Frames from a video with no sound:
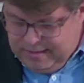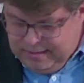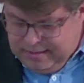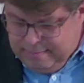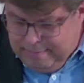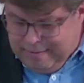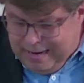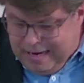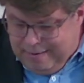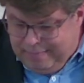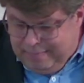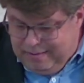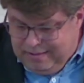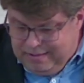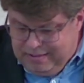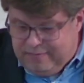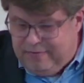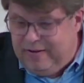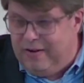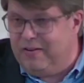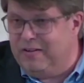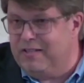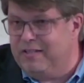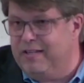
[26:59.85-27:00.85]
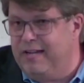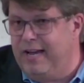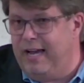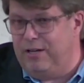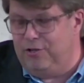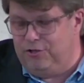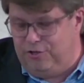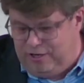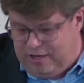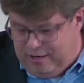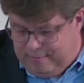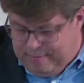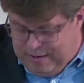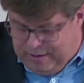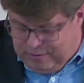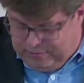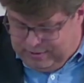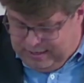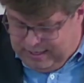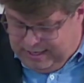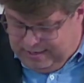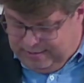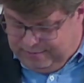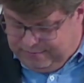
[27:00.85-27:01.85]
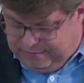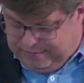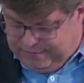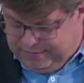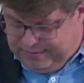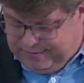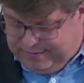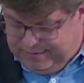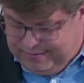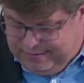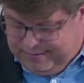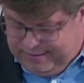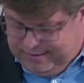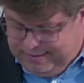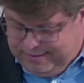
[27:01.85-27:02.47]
the Bible is very sketchy about Eve.